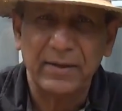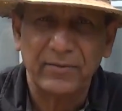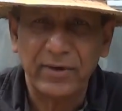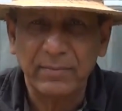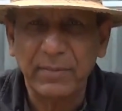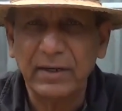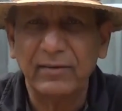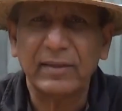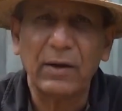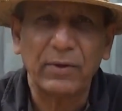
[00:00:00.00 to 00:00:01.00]
treatment
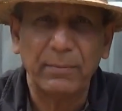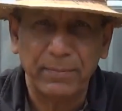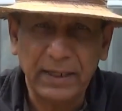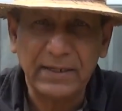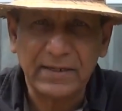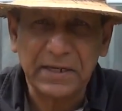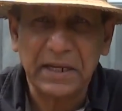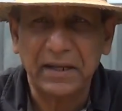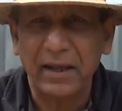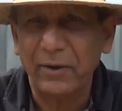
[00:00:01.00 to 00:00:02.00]
is now complete,
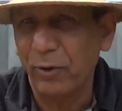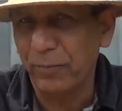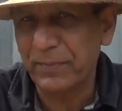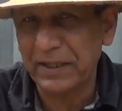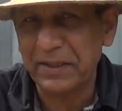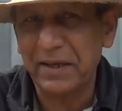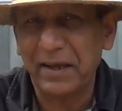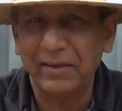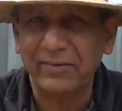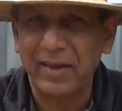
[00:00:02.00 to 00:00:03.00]
and I hope that they
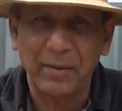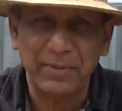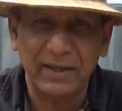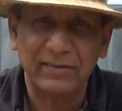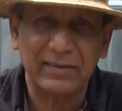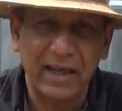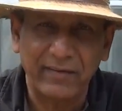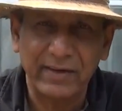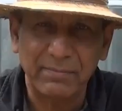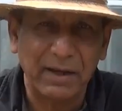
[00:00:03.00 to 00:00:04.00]
are as happy as
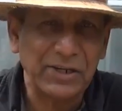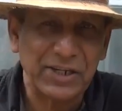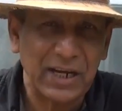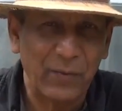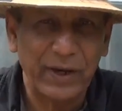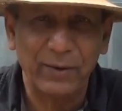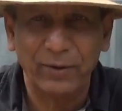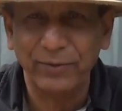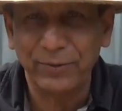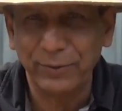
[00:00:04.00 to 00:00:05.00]
Larry munching away
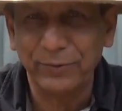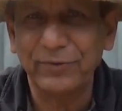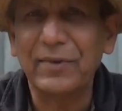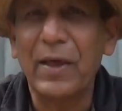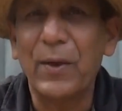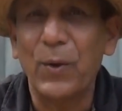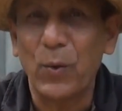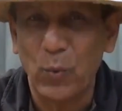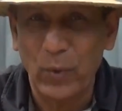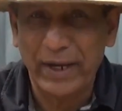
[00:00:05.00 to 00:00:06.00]
on those
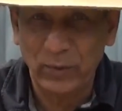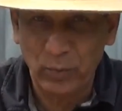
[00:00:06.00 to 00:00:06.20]
Vine